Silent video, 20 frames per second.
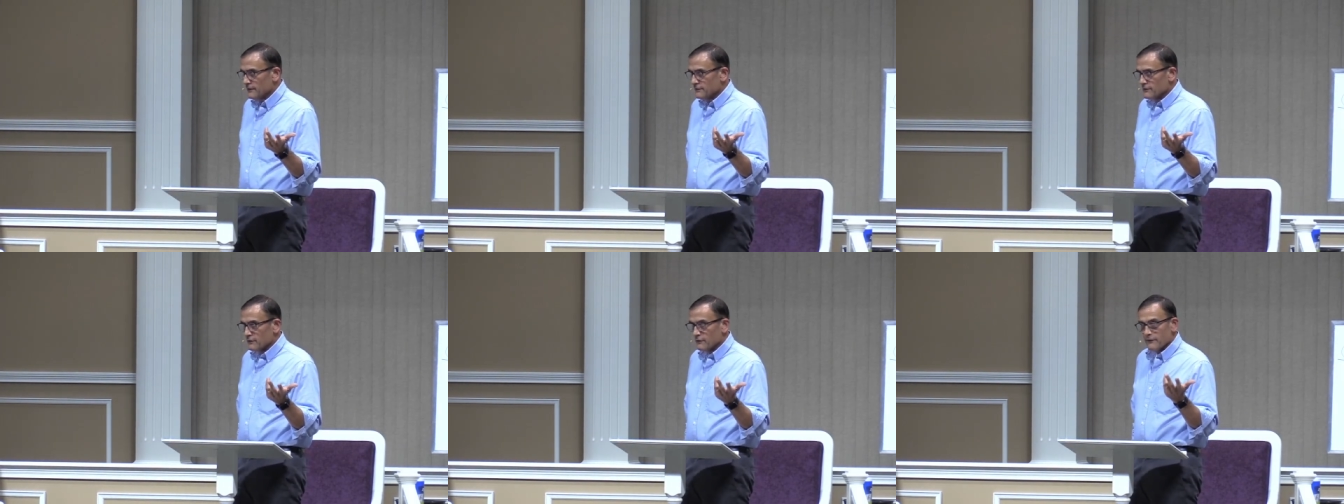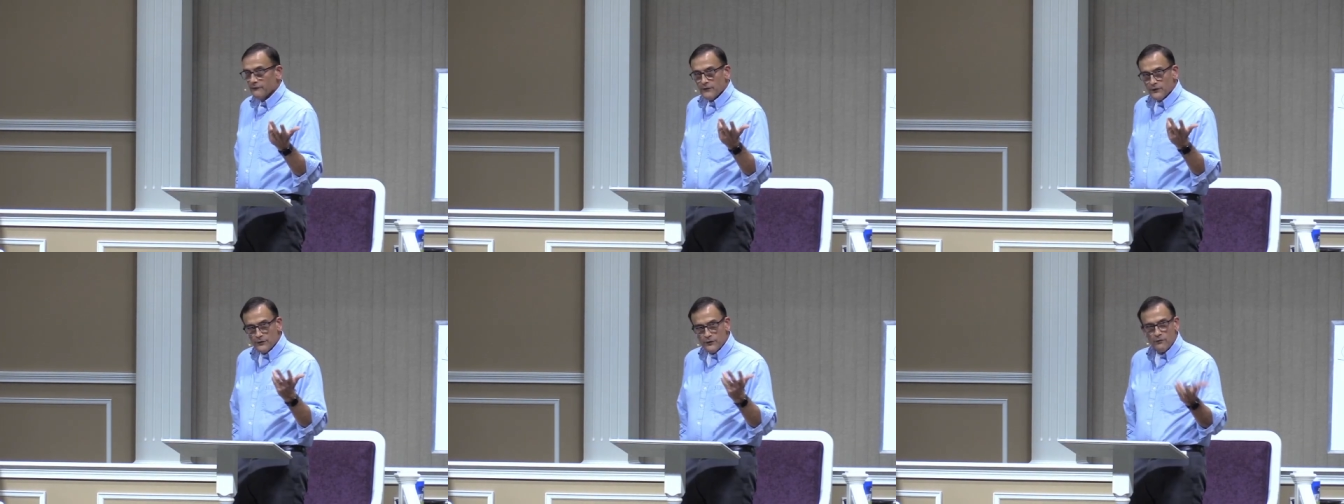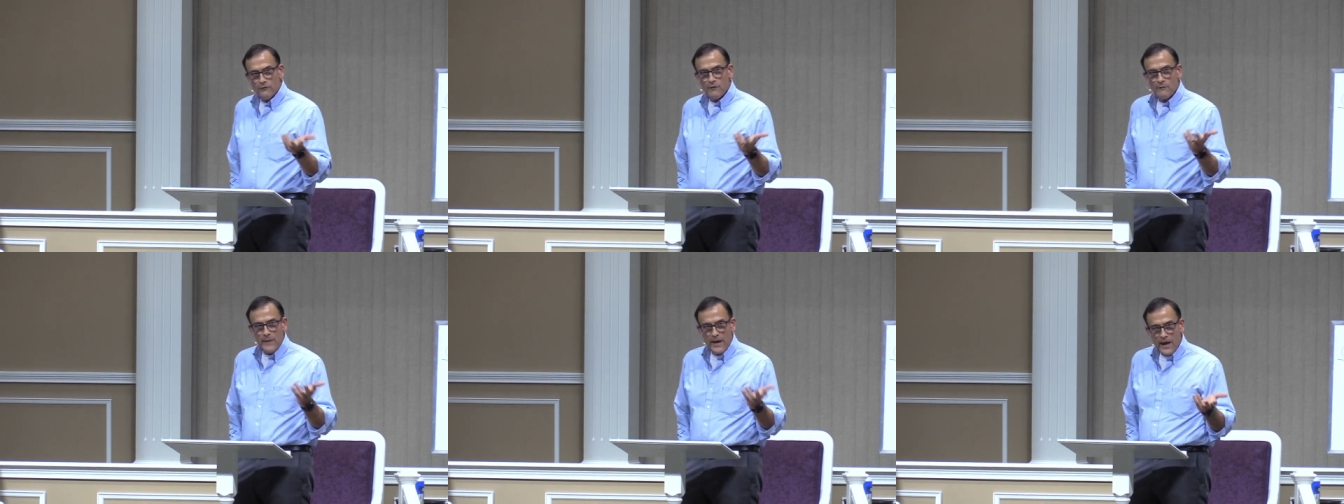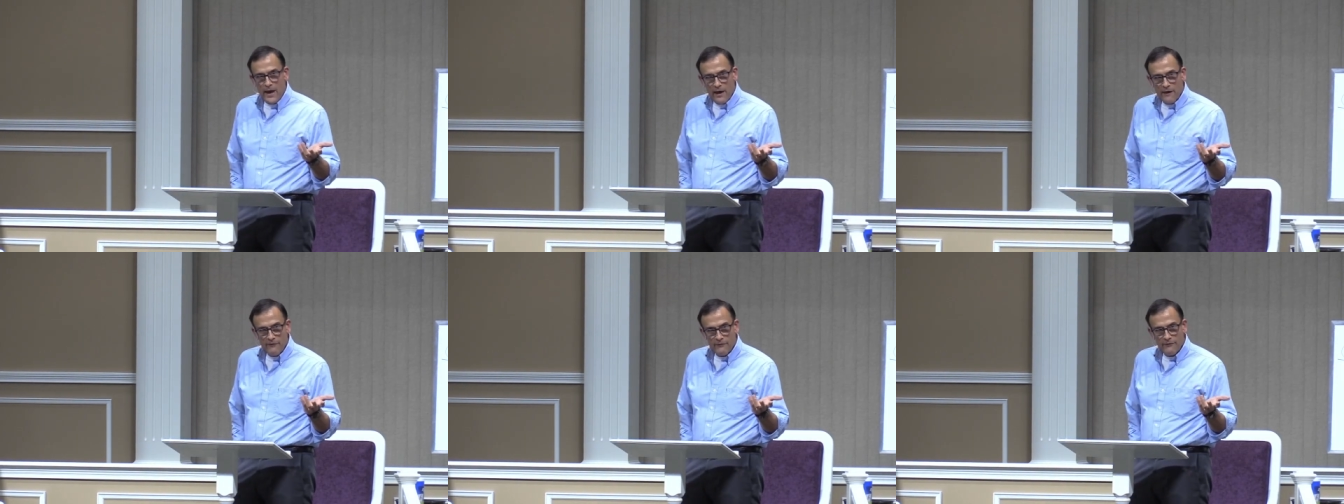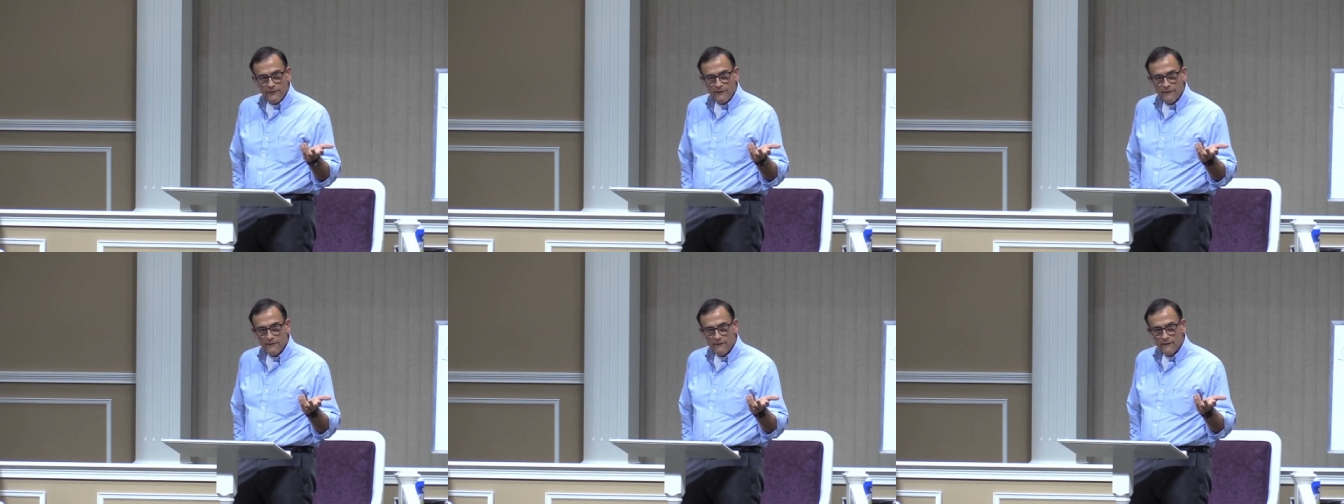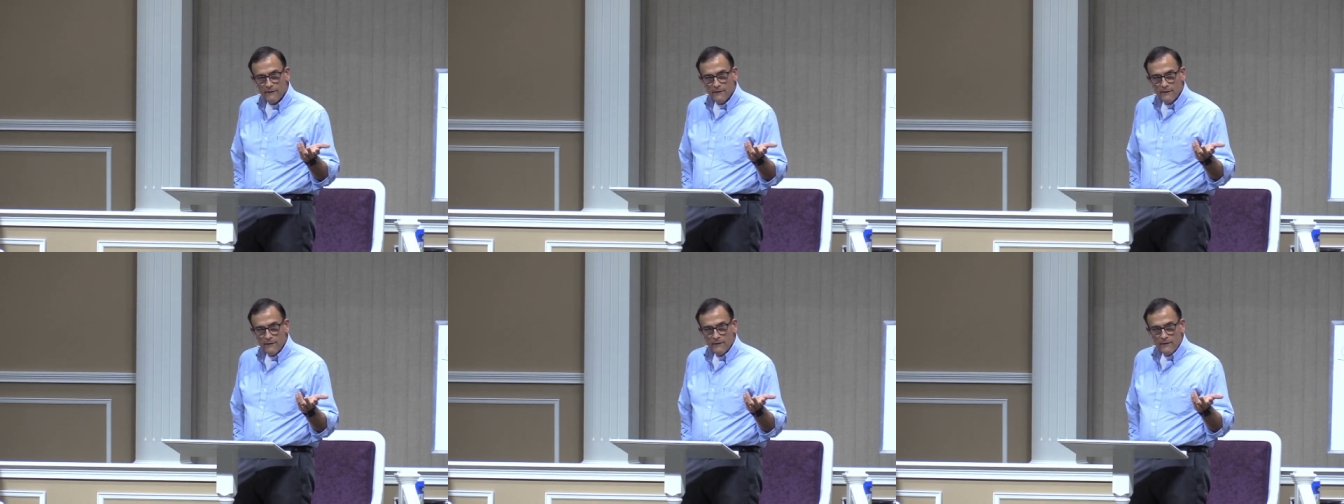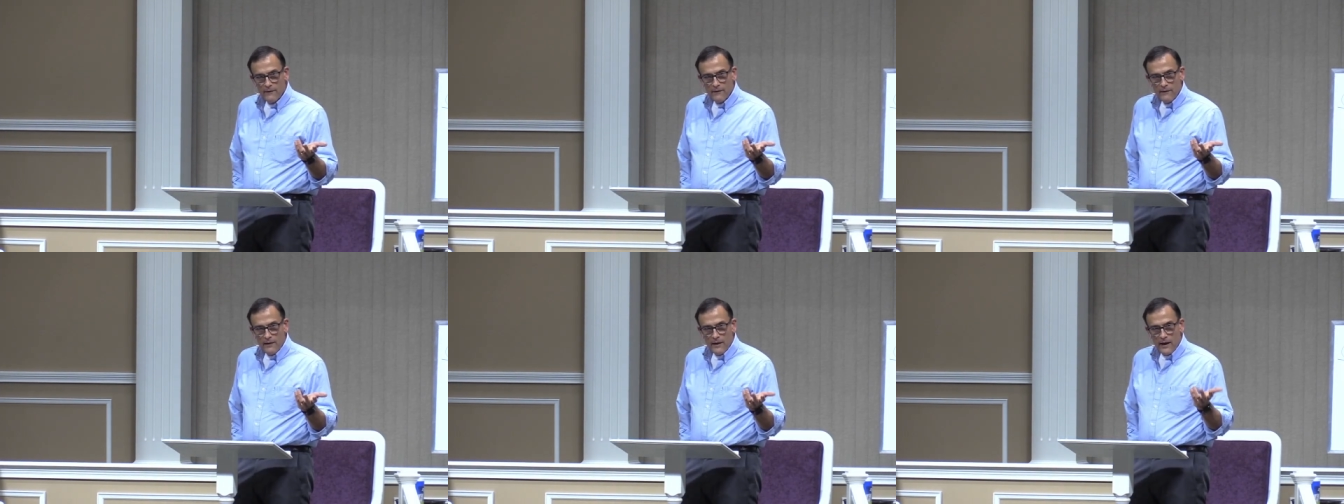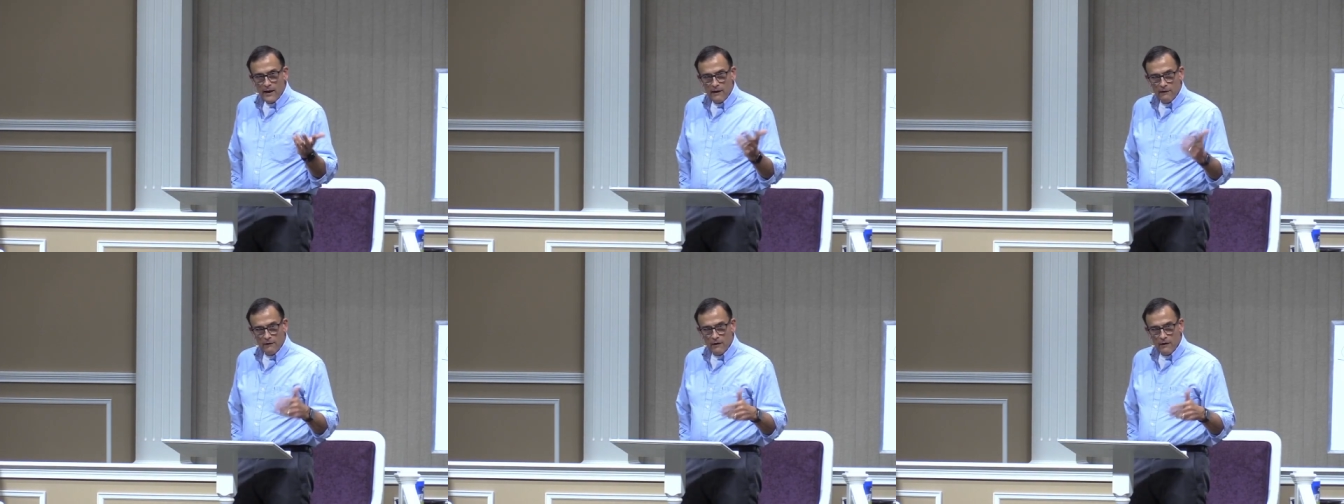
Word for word: So if you do the math, how